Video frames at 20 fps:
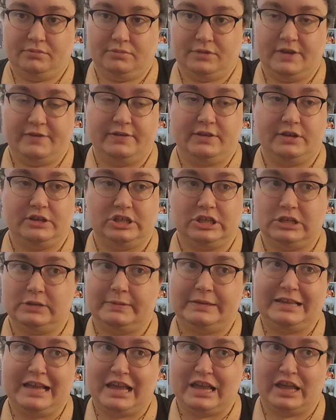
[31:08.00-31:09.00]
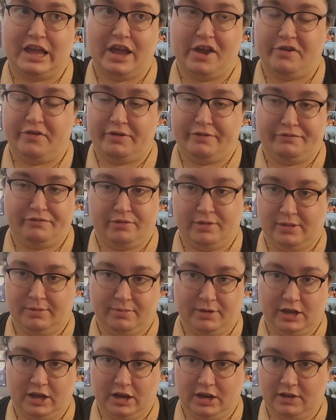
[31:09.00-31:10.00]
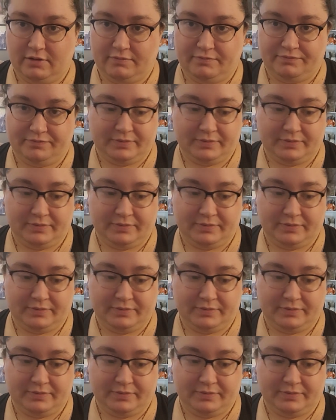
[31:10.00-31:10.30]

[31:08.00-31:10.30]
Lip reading: Even though she's been taking care of them from the beginning.